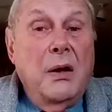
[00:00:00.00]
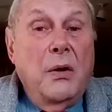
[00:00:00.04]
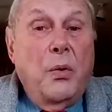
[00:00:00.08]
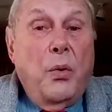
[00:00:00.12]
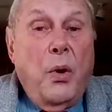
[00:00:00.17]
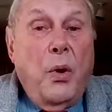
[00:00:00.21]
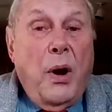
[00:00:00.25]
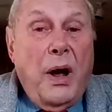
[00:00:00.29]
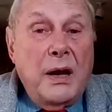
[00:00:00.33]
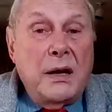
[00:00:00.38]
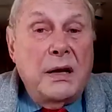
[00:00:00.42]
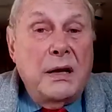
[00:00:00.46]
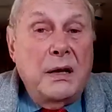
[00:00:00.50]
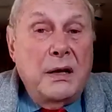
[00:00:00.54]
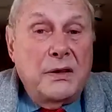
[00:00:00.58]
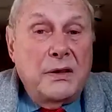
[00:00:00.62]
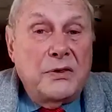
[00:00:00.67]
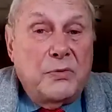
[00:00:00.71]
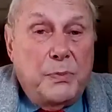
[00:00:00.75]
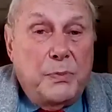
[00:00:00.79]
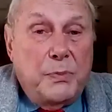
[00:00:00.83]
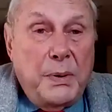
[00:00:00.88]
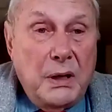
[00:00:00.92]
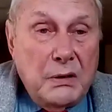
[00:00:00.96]
what
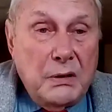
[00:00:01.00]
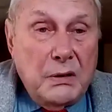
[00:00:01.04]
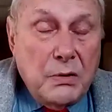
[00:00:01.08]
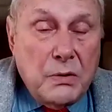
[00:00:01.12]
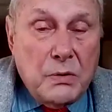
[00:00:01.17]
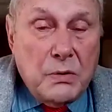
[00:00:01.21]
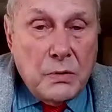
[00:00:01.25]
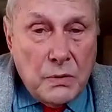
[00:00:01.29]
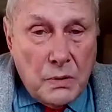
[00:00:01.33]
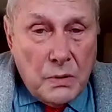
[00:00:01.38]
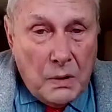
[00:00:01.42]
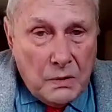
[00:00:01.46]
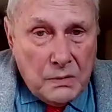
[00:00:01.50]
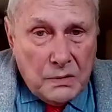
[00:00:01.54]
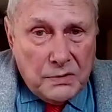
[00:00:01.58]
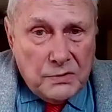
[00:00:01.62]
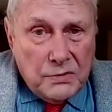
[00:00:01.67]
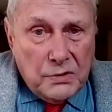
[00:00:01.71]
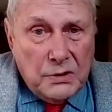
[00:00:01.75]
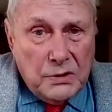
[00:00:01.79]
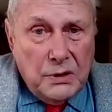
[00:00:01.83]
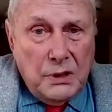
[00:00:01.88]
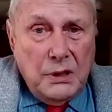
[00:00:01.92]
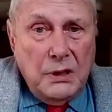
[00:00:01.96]
has been
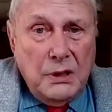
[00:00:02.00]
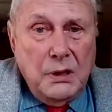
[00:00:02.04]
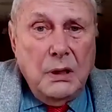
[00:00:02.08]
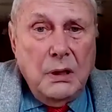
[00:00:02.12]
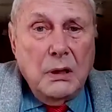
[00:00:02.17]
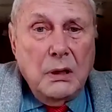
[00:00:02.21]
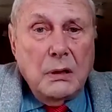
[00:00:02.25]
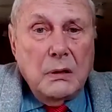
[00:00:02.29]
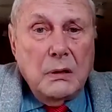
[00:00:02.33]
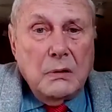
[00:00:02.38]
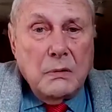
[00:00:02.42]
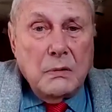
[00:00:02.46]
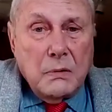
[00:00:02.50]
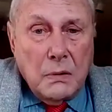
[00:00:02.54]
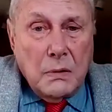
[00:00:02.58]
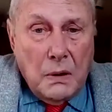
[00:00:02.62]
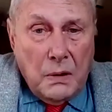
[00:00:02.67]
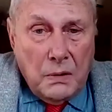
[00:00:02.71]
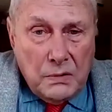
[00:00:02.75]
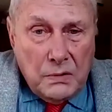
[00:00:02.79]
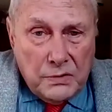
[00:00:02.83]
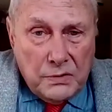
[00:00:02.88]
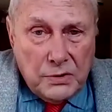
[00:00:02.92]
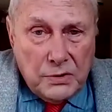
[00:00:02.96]
grossly
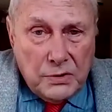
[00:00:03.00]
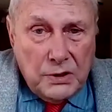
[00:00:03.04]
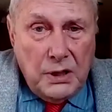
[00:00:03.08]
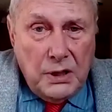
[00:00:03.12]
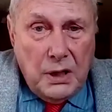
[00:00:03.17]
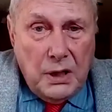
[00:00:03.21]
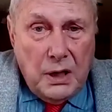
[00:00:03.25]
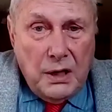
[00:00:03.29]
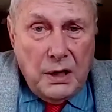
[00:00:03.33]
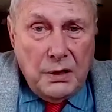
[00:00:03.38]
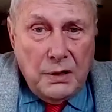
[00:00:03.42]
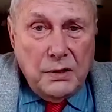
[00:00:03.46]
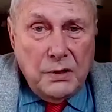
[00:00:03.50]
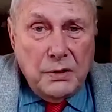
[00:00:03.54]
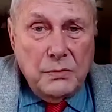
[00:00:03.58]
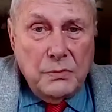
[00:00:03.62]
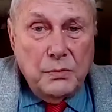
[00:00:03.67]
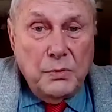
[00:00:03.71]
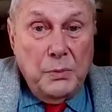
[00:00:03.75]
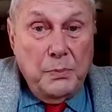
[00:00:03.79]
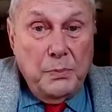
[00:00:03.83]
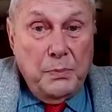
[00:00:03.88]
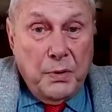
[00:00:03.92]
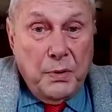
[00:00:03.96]

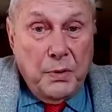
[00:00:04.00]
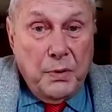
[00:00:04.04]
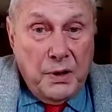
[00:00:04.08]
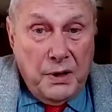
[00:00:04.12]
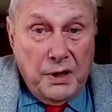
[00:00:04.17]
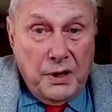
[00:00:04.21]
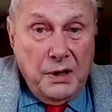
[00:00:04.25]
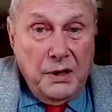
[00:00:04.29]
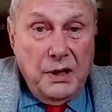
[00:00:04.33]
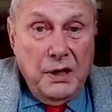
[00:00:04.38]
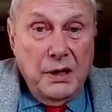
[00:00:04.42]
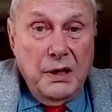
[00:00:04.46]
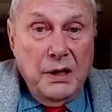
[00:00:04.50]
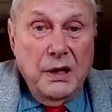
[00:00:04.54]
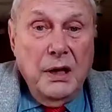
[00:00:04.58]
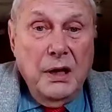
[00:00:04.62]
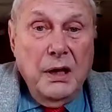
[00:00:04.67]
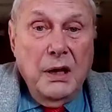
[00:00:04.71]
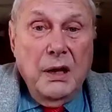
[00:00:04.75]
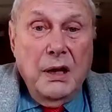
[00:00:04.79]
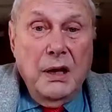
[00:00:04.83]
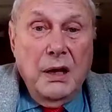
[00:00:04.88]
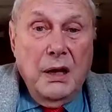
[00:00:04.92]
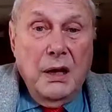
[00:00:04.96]
underreported
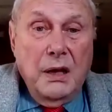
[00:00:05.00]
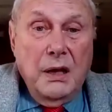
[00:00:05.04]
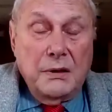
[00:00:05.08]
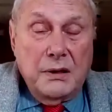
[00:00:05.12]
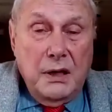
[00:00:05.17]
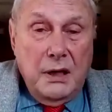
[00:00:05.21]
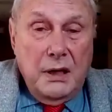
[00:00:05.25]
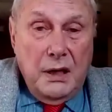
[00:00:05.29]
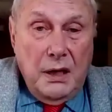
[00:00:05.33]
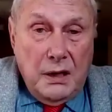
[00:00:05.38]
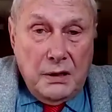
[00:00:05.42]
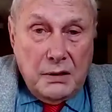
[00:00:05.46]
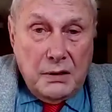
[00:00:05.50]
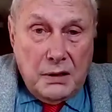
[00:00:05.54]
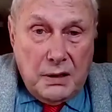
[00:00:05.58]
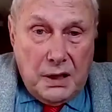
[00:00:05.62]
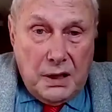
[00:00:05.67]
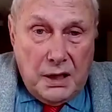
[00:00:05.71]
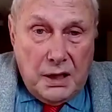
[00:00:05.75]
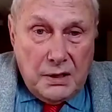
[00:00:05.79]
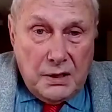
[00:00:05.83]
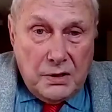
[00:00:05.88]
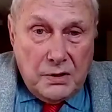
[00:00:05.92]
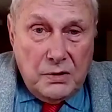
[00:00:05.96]
at the
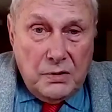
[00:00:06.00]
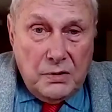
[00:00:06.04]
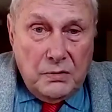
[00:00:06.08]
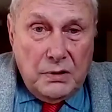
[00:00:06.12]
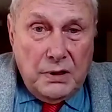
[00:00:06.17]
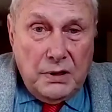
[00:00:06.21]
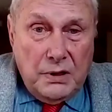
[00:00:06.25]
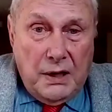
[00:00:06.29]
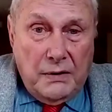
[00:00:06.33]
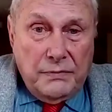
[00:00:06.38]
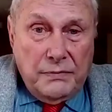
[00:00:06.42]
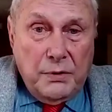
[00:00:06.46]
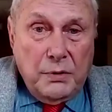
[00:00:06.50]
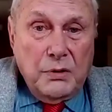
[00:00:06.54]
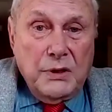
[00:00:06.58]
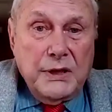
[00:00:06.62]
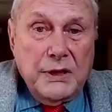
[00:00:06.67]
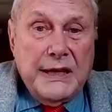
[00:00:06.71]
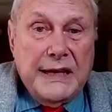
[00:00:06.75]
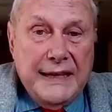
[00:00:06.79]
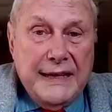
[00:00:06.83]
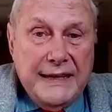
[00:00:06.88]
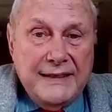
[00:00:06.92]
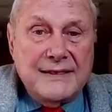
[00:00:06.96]
international level,
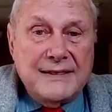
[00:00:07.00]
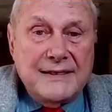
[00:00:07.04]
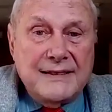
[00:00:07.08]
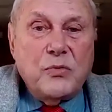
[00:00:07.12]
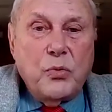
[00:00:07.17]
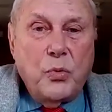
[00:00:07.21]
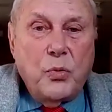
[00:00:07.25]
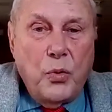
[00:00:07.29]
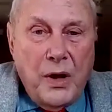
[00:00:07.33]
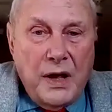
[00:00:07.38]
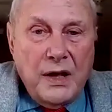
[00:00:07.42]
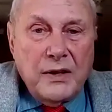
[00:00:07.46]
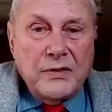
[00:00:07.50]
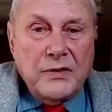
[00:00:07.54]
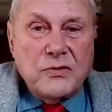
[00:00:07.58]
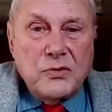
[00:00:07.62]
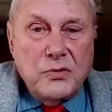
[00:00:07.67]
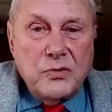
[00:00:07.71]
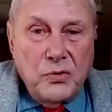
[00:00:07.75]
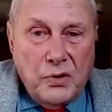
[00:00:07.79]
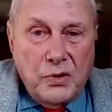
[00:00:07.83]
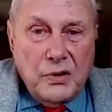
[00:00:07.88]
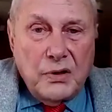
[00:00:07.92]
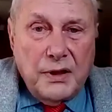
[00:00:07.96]
East, West,
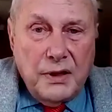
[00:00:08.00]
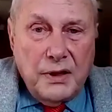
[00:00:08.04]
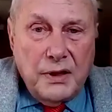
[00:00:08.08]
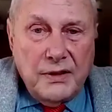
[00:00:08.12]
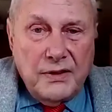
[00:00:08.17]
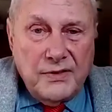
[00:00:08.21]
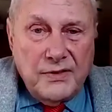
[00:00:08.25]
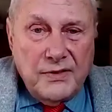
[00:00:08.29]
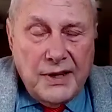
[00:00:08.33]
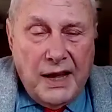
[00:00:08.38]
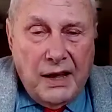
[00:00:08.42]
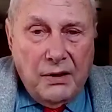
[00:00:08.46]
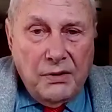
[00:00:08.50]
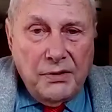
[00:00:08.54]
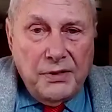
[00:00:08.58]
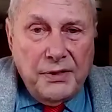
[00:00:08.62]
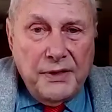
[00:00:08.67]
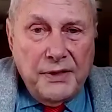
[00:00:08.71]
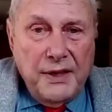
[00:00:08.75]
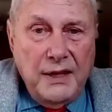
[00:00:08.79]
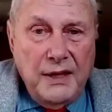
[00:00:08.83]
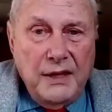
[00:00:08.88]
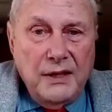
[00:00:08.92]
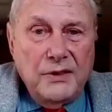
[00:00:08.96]
North, and South,
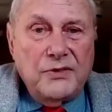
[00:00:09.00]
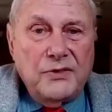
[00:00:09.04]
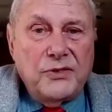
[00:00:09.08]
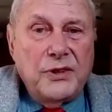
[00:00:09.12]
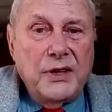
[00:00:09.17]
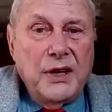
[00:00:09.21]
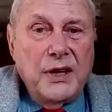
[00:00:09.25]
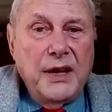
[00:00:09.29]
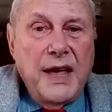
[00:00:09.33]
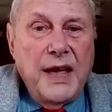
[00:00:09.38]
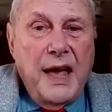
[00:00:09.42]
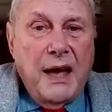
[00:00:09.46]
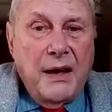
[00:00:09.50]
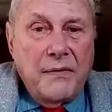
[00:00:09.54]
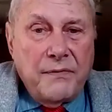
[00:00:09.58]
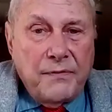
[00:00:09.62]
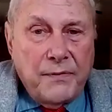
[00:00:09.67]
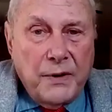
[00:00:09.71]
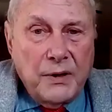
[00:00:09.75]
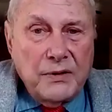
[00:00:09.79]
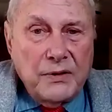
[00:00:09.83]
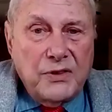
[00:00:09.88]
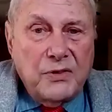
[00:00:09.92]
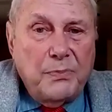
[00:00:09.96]
is the
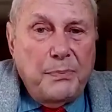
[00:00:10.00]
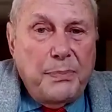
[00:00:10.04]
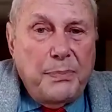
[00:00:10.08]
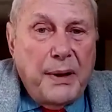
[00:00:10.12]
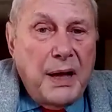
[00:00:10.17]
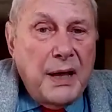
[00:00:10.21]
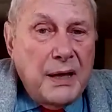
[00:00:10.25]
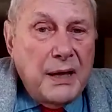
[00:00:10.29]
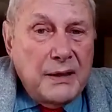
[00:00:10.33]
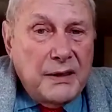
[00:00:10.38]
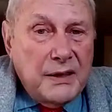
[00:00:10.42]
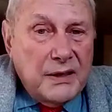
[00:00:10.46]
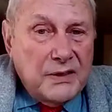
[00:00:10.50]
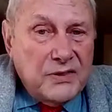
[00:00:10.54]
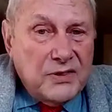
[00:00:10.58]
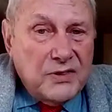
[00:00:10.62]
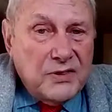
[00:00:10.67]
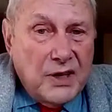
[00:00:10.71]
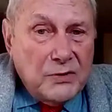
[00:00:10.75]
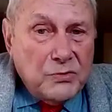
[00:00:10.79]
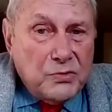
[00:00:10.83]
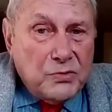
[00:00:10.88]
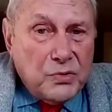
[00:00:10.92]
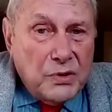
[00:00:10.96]
efforts by the
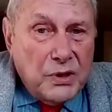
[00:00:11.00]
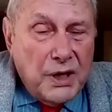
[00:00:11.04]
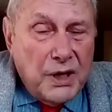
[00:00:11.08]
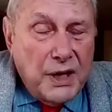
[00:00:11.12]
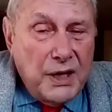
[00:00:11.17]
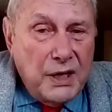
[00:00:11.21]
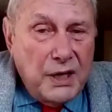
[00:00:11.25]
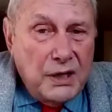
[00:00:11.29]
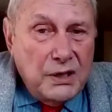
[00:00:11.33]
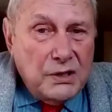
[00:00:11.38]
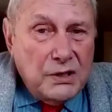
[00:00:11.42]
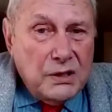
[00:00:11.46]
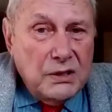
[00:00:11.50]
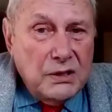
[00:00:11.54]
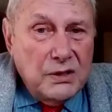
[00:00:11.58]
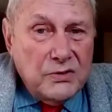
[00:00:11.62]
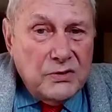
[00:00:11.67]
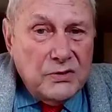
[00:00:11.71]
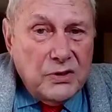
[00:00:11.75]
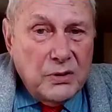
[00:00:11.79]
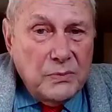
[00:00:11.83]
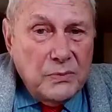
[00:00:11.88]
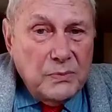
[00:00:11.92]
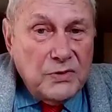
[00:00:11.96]
Central
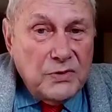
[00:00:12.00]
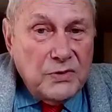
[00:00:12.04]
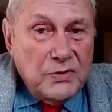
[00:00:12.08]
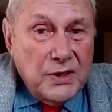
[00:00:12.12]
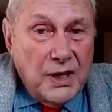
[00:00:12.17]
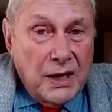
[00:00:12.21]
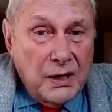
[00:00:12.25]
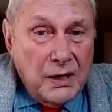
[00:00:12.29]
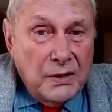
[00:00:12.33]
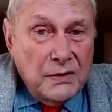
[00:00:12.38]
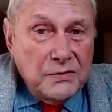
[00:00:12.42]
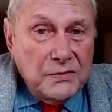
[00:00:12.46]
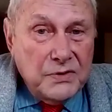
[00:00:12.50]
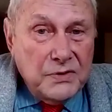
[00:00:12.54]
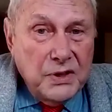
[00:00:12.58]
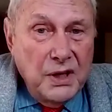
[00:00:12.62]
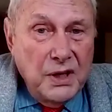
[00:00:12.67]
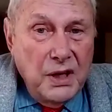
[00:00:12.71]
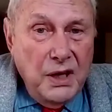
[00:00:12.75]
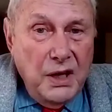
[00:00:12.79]
Asians themselves